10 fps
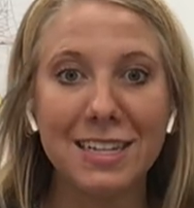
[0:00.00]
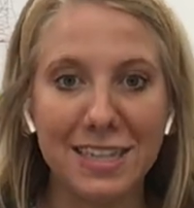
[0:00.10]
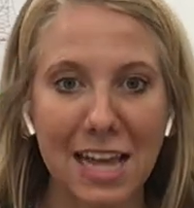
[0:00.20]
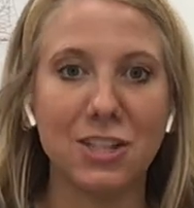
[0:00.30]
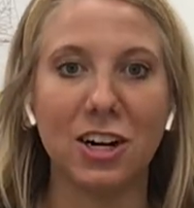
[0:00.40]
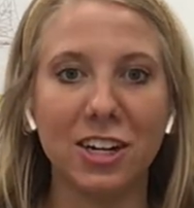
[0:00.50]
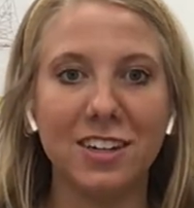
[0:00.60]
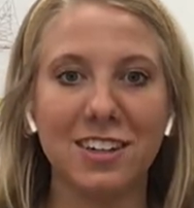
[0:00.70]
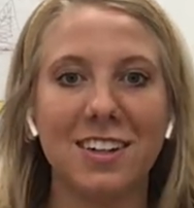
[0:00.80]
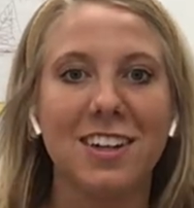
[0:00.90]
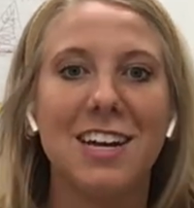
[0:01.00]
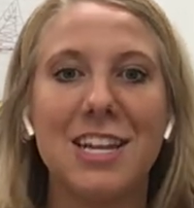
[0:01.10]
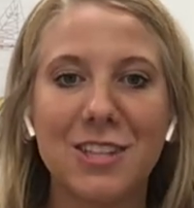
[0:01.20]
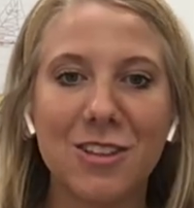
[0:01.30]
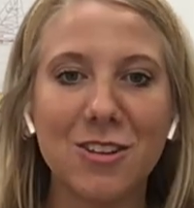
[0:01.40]
desert.
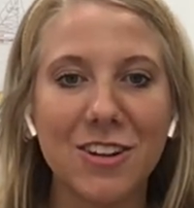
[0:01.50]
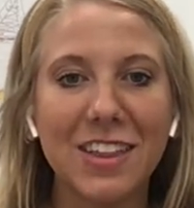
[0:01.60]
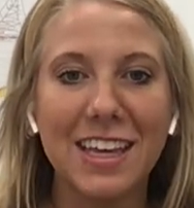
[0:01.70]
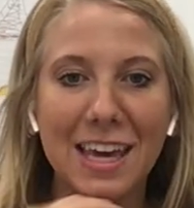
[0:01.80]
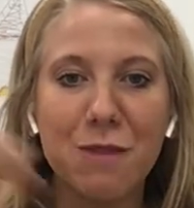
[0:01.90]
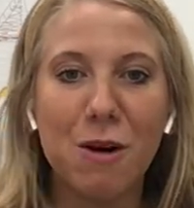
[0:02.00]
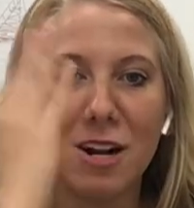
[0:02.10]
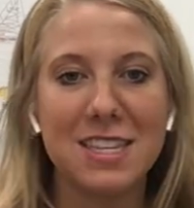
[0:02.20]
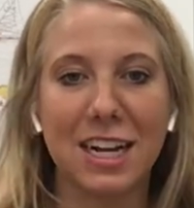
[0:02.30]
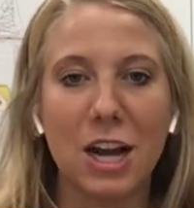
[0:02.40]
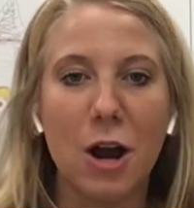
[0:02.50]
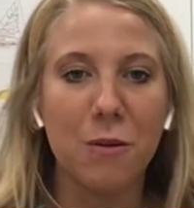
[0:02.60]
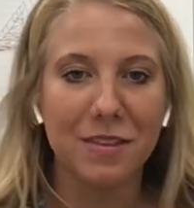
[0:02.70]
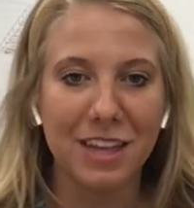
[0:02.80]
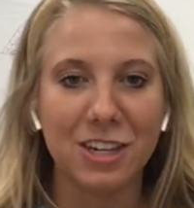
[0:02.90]
So those are the key words that go
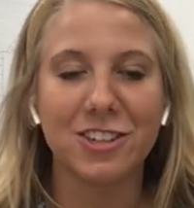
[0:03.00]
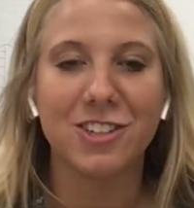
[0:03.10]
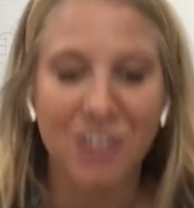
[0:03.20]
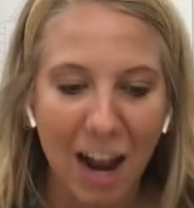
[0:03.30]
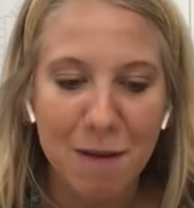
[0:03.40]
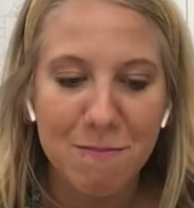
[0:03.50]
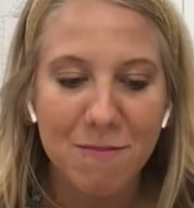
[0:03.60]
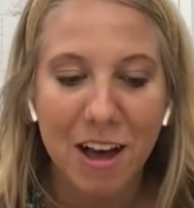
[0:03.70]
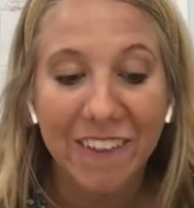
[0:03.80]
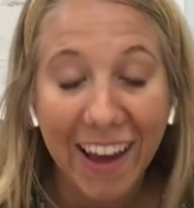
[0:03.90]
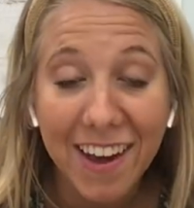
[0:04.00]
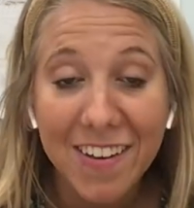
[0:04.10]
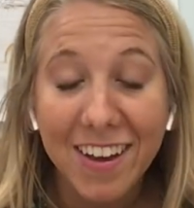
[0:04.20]
with each tribe, okay?